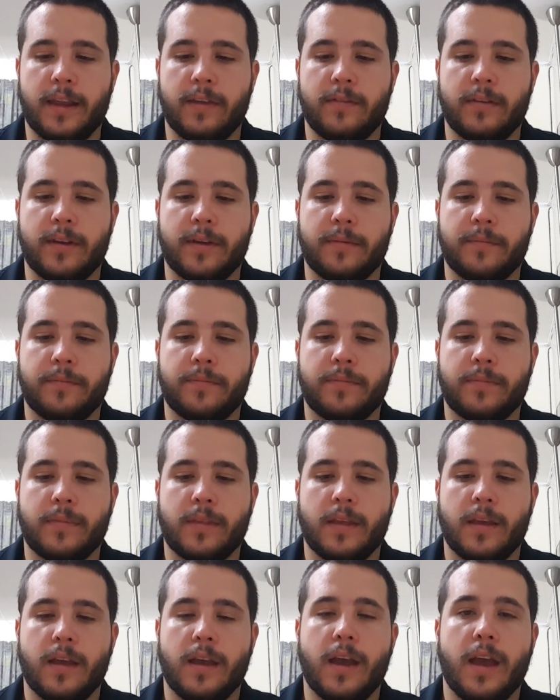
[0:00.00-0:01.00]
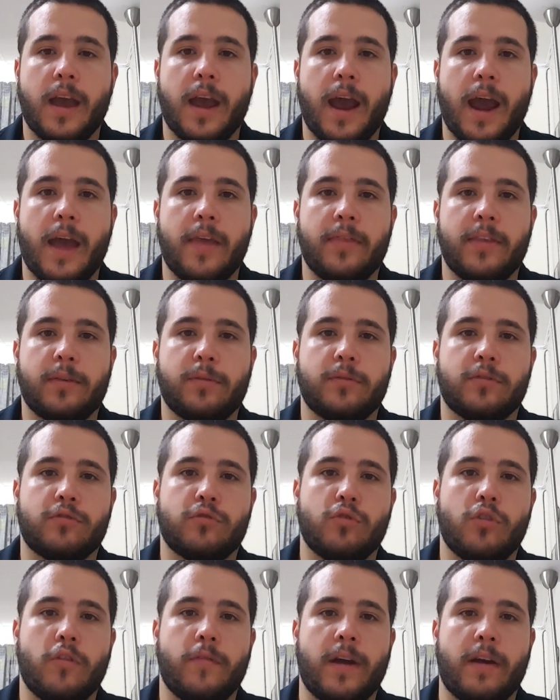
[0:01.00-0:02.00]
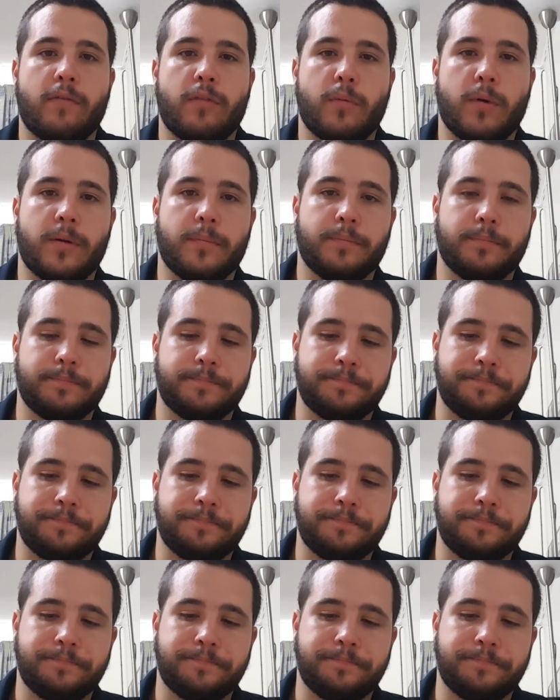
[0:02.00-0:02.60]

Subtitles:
evening, and this was true of everyone.